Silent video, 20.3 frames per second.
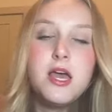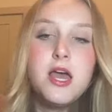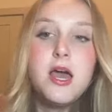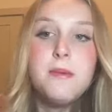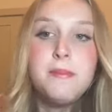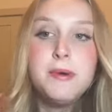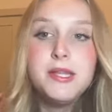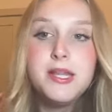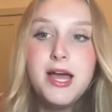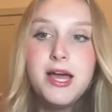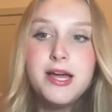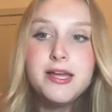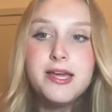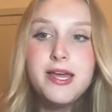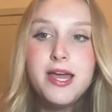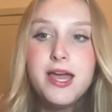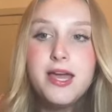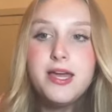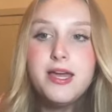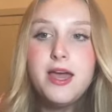
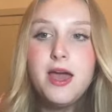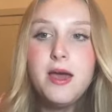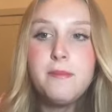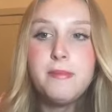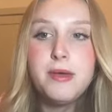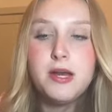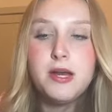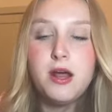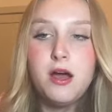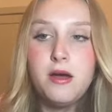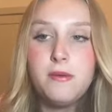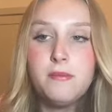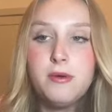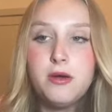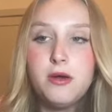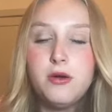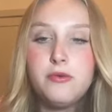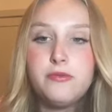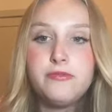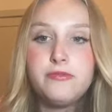Malake
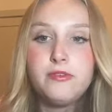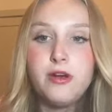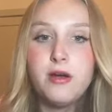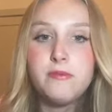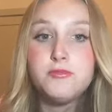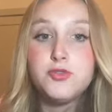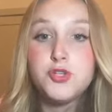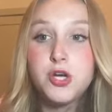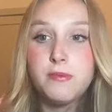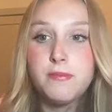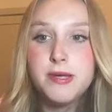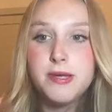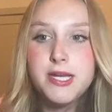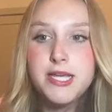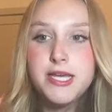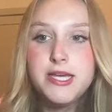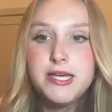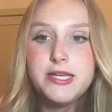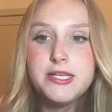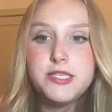Minhambo from
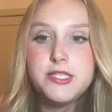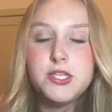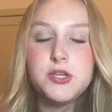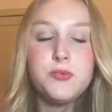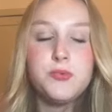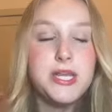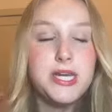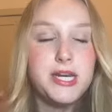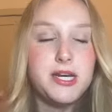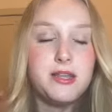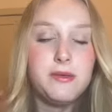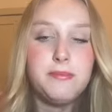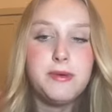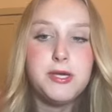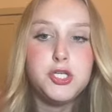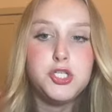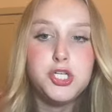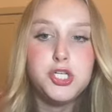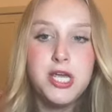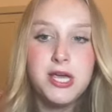Germany is the reigning
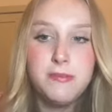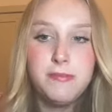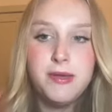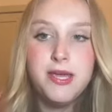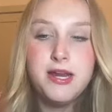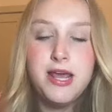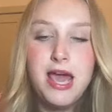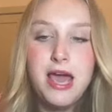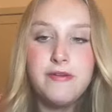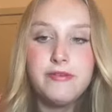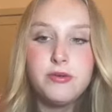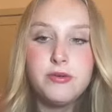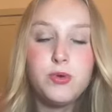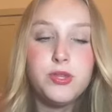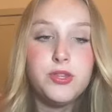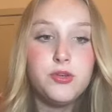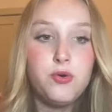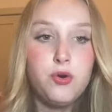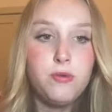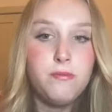Olympic champion, having
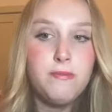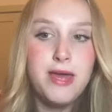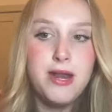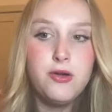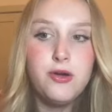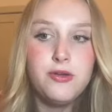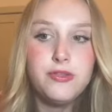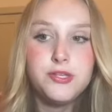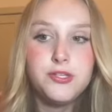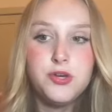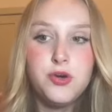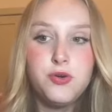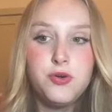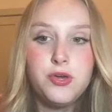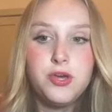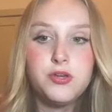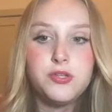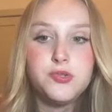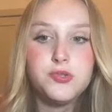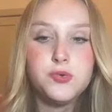won the gold medal at the
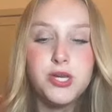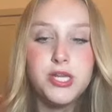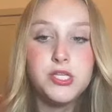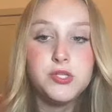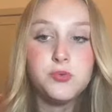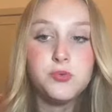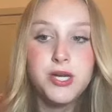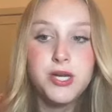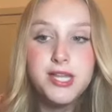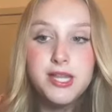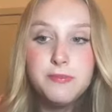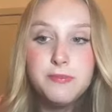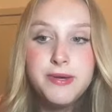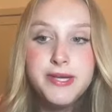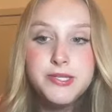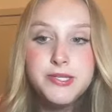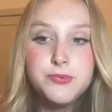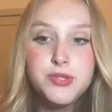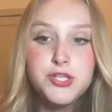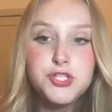Tokyo 2020
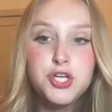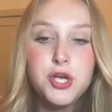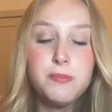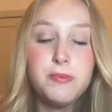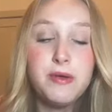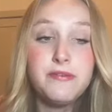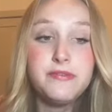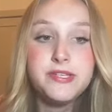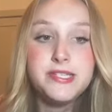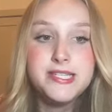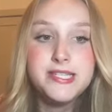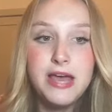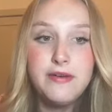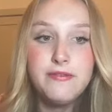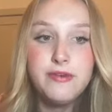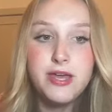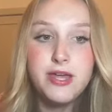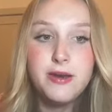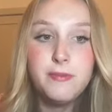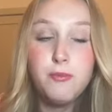Olympics with a jump of
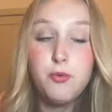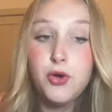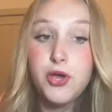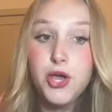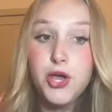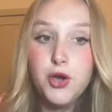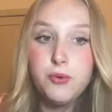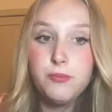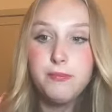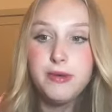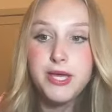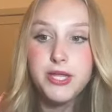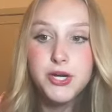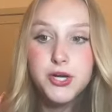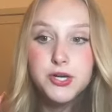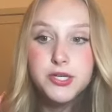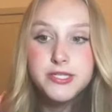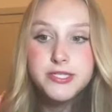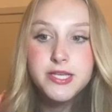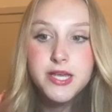7.0
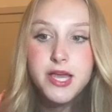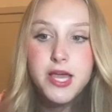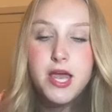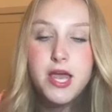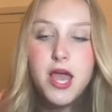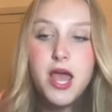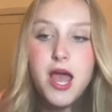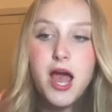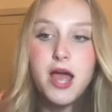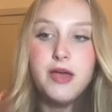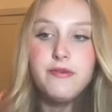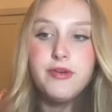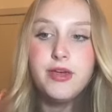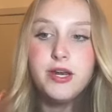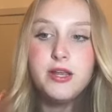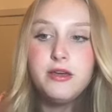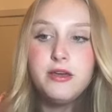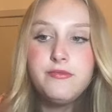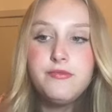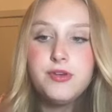meters.
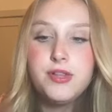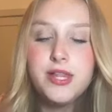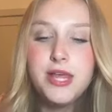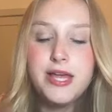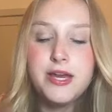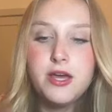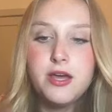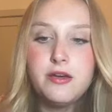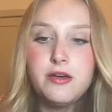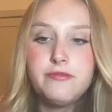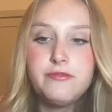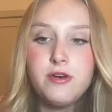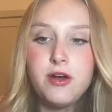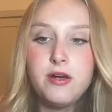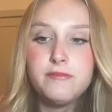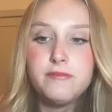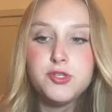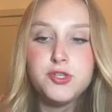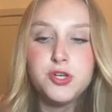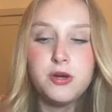Ivana Valeta
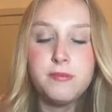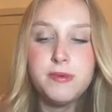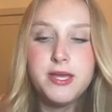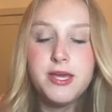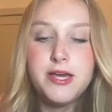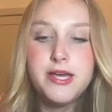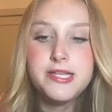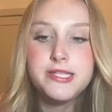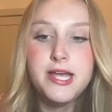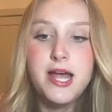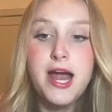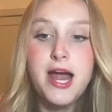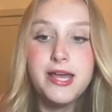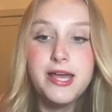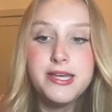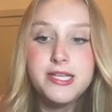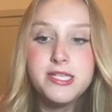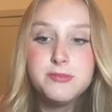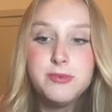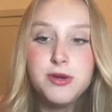from Serbia is a
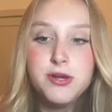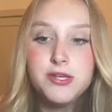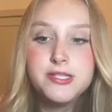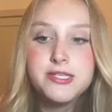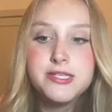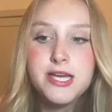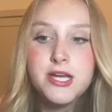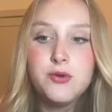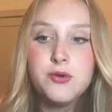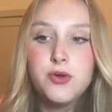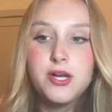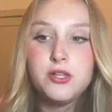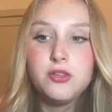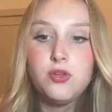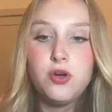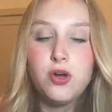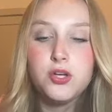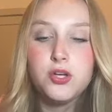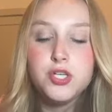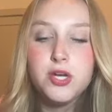highly experienced and decorated
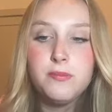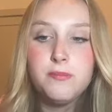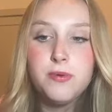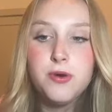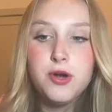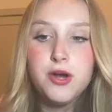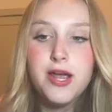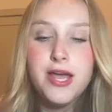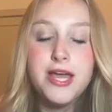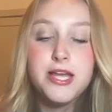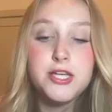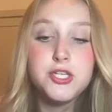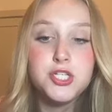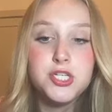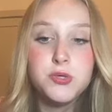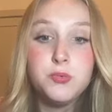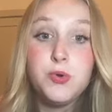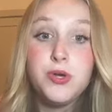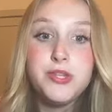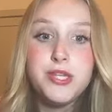long jumper, and
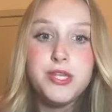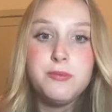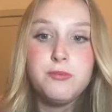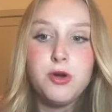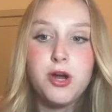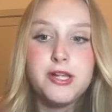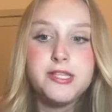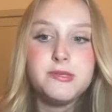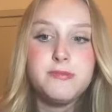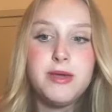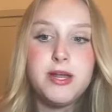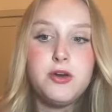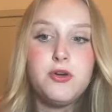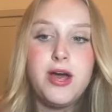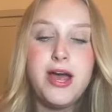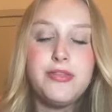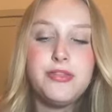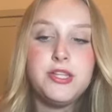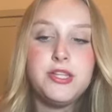she won the bronze medal at the